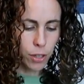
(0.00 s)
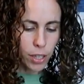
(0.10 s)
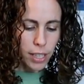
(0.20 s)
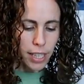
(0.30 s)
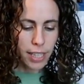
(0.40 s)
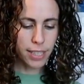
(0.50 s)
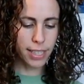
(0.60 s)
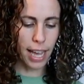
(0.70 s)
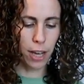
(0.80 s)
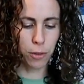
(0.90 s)

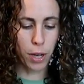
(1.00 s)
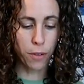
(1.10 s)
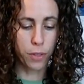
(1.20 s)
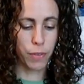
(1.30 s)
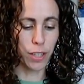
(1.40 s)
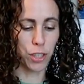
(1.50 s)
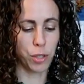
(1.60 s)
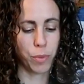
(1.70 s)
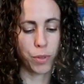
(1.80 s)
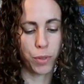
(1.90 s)
goodness out of the
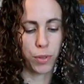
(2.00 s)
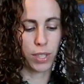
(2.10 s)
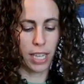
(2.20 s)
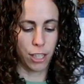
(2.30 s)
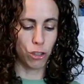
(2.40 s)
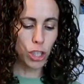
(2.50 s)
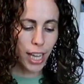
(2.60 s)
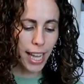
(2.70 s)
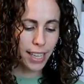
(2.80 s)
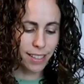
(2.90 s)
vegetables and
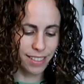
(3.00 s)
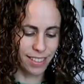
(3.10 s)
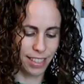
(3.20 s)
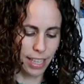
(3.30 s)
chicken